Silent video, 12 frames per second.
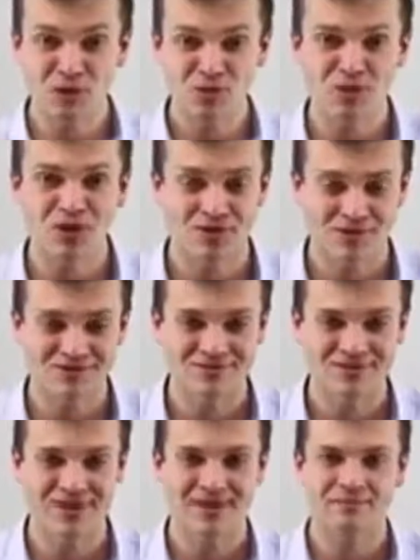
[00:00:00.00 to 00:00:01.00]
smart
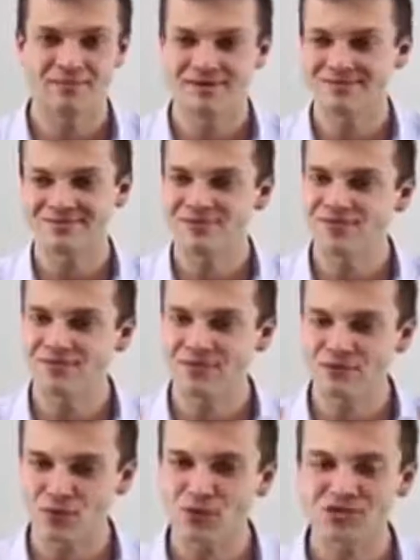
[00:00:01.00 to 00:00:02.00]
marketers, okay? But
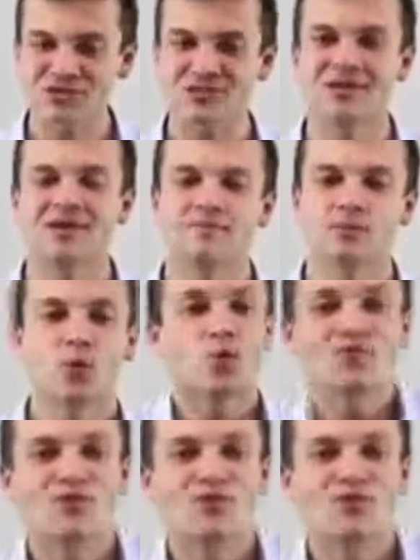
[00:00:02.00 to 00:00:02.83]
unfortunately,